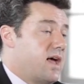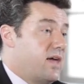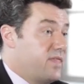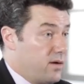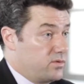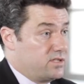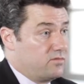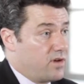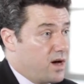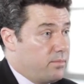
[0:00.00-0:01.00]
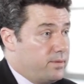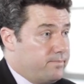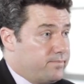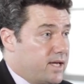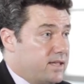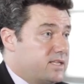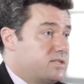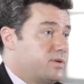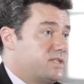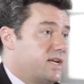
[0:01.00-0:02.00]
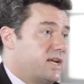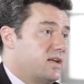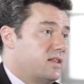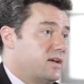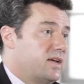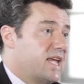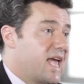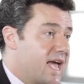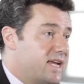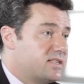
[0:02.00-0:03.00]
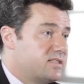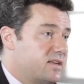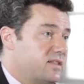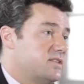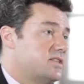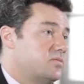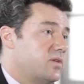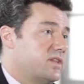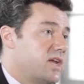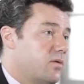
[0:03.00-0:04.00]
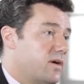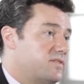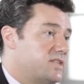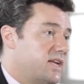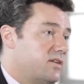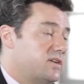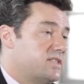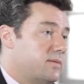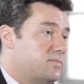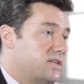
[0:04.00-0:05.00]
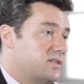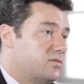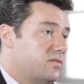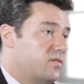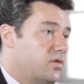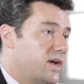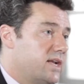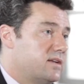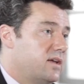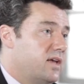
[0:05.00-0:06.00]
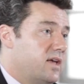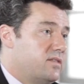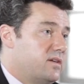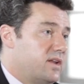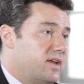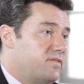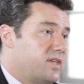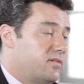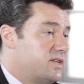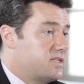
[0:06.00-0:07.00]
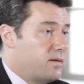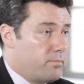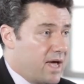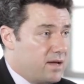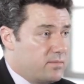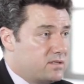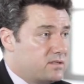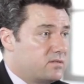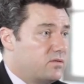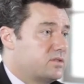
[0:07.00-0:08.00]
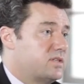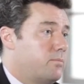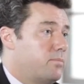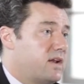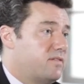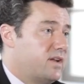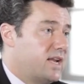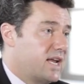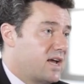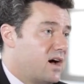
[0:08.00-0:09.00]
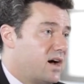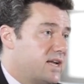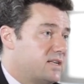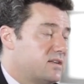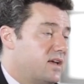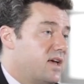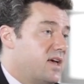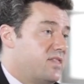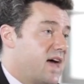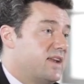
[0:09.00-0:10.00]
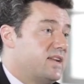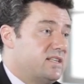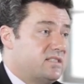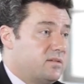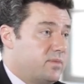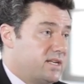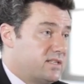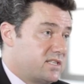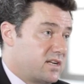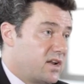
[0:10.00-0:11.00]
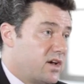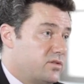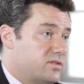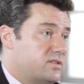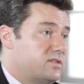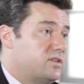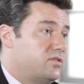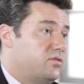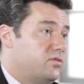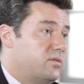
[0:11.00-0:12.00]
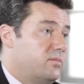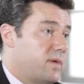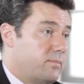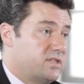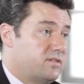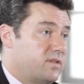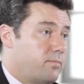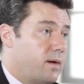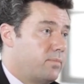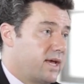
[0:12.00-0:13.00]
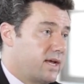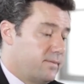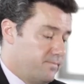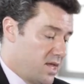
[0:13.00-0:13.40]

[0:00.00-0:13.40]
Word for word: And that was the rub in this particular case, and this is what the OFT are attempting to avoid that if there is some payment or some benefit in kind, that needs to be disclosed to members of the public.